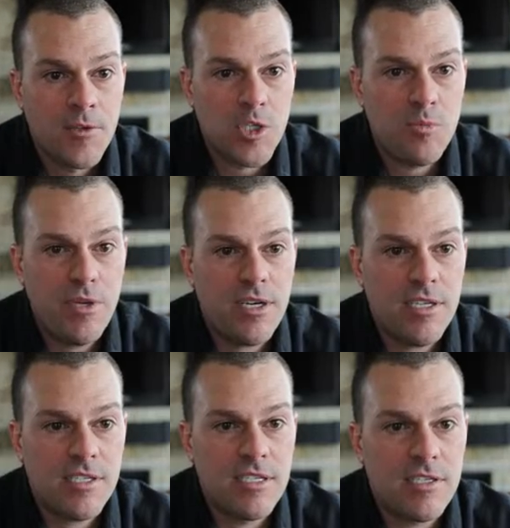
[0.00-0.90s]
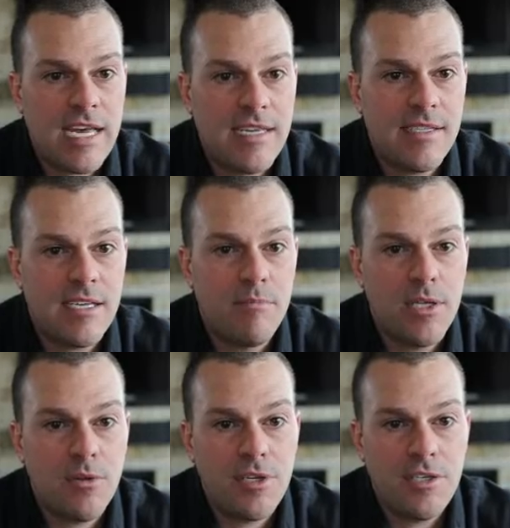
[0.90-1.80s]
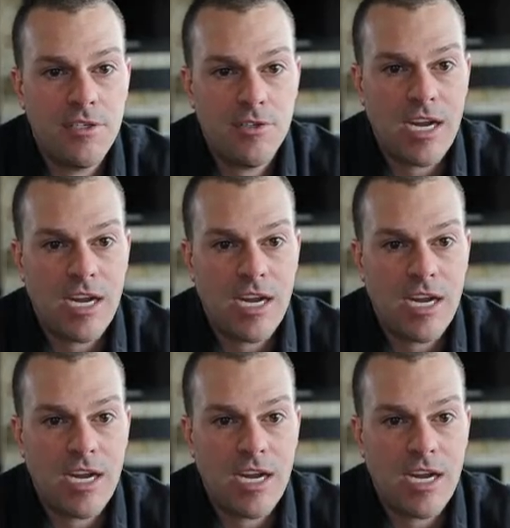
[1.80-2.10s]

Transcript: Just because this has the ability to